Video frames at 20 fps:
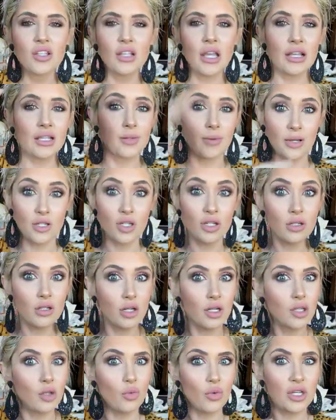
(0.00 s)
especially
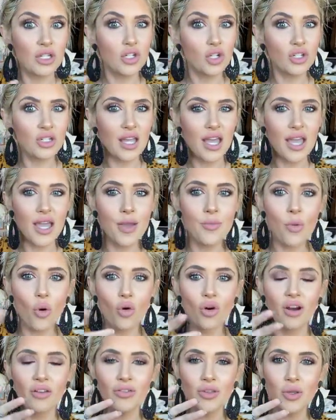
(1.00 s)
during the winter time
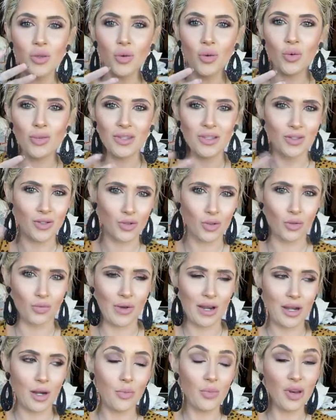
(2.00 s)
or if you this is so
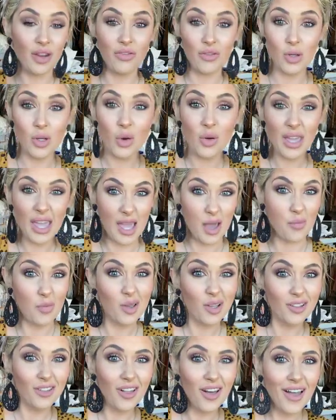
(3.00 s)
random but if you go
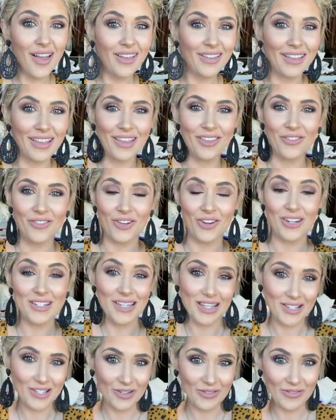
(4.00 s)
camping a lot like if you're a
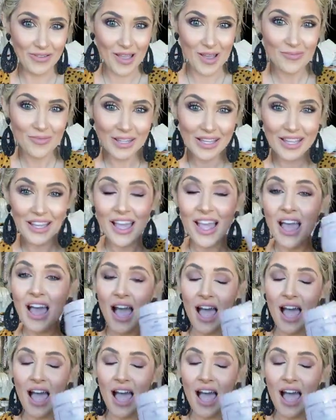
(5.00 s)
desert family